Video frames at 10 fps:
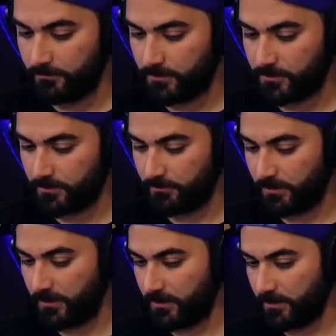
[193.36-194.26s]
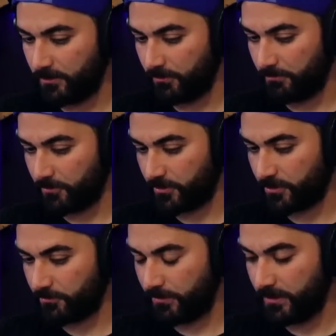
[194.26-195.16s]
Just do it here. One more
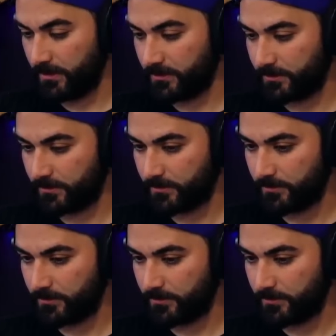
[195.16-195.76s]
tweet.